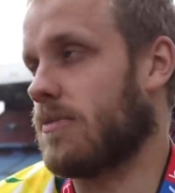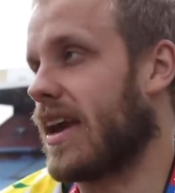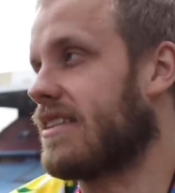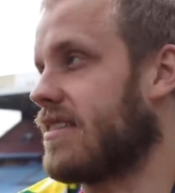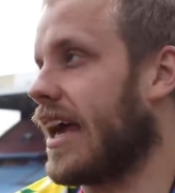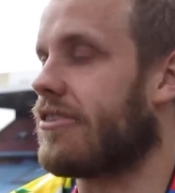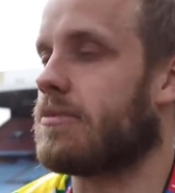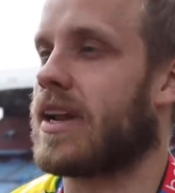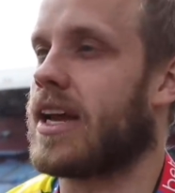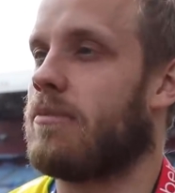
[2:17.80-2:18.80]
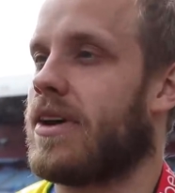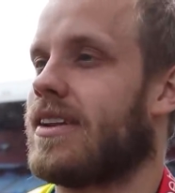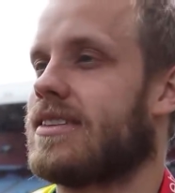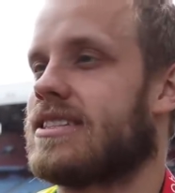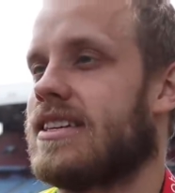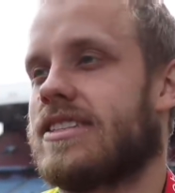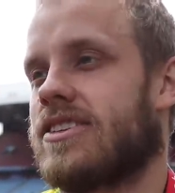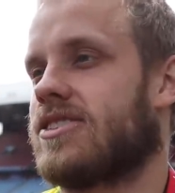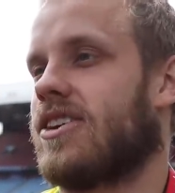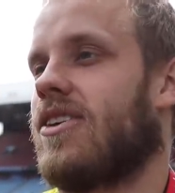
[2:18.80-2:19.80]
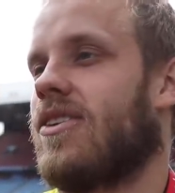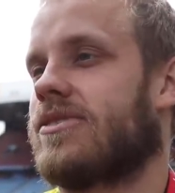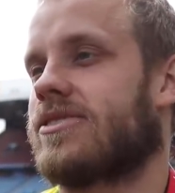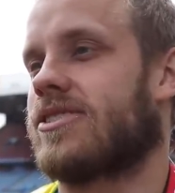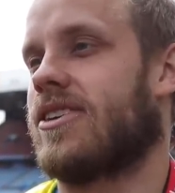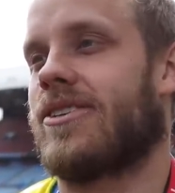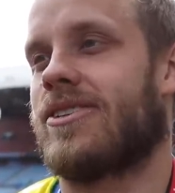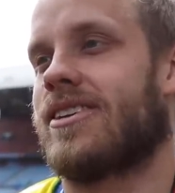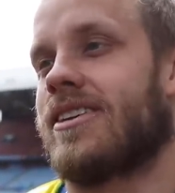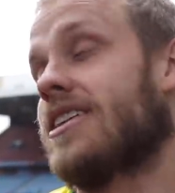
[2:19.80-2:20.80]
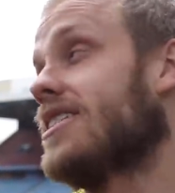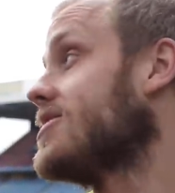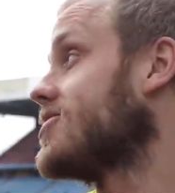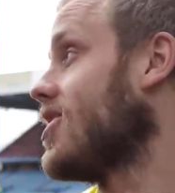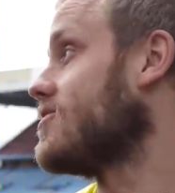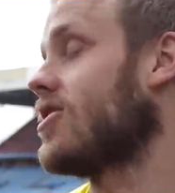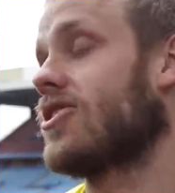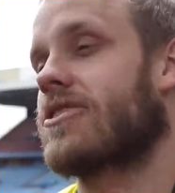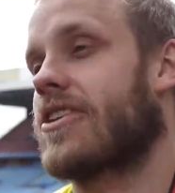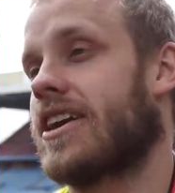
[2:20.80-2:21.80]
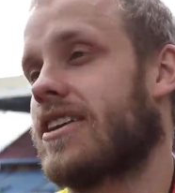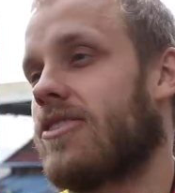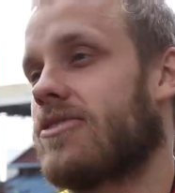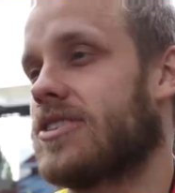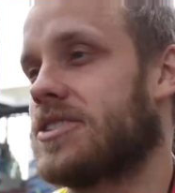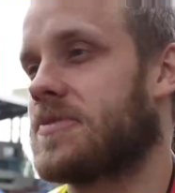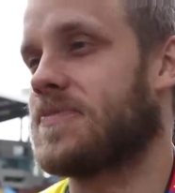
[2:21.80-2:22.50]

made every player better this season, so he deserves a lot of credit out of this.